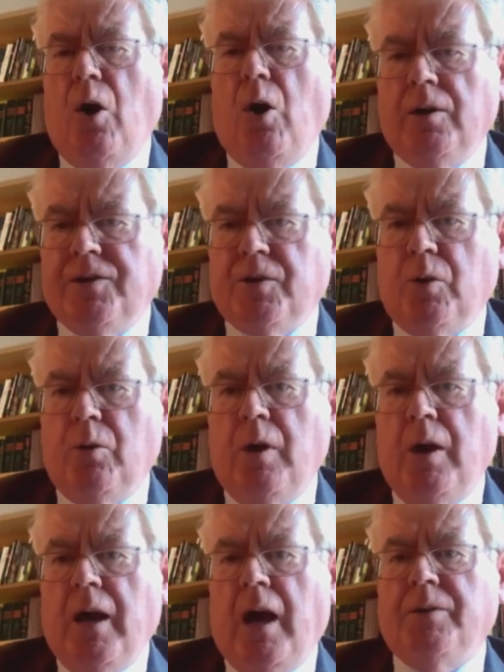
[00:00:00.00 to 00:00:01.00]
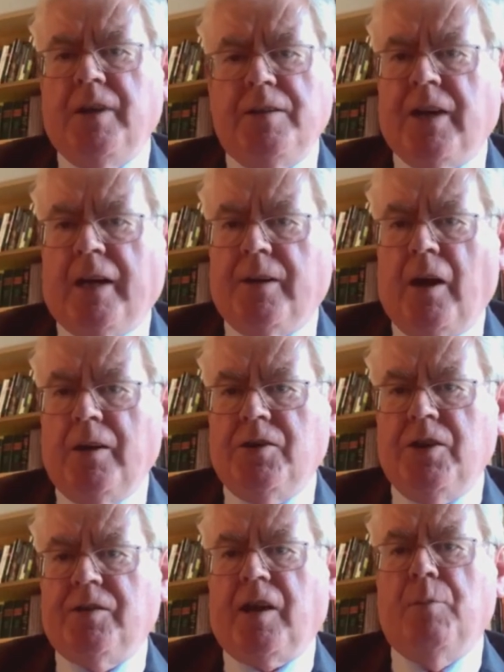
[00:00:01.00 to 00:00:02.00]
also how these
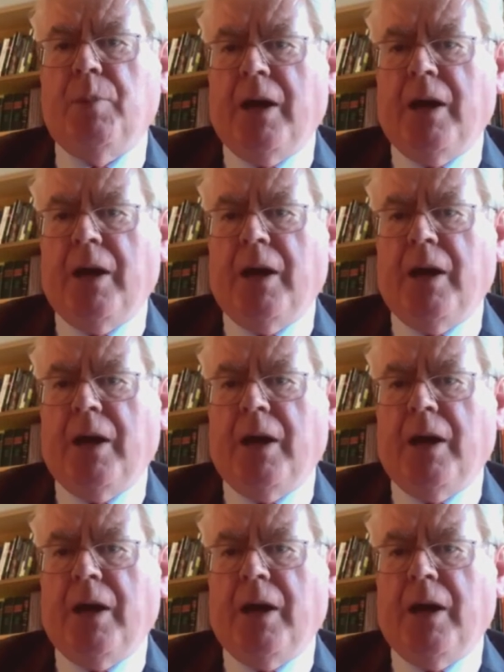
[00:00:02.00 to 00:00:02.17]
technologies can